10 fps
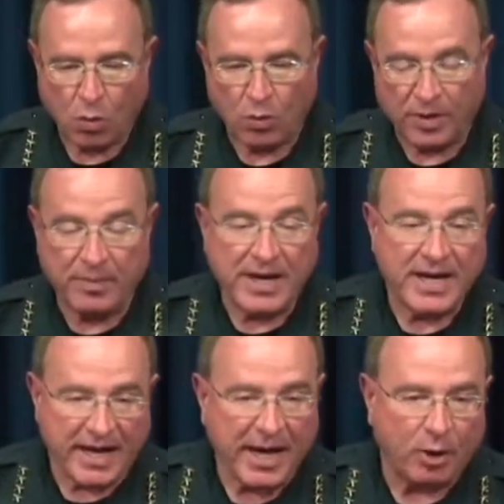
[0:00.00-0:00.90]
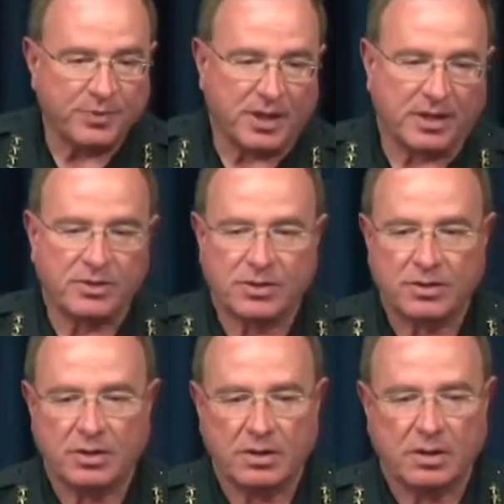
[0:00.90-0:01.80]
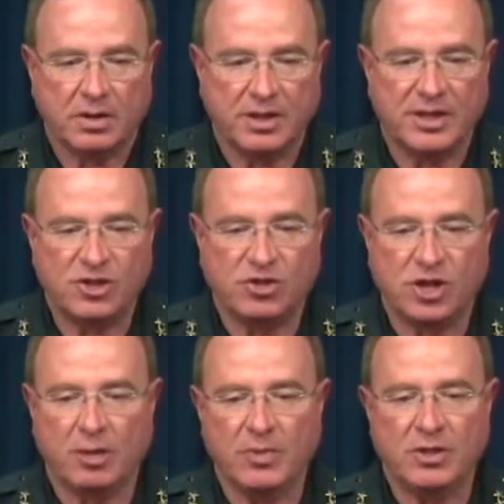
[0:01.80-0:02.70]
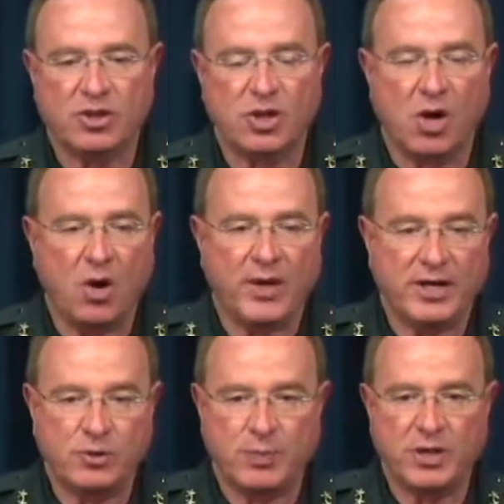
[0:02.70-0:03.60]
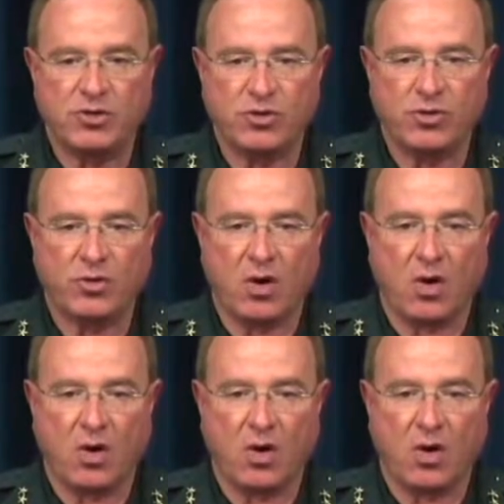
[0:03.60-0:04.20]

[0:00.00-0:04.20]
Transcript: The media helped us. This gentleman saw his picture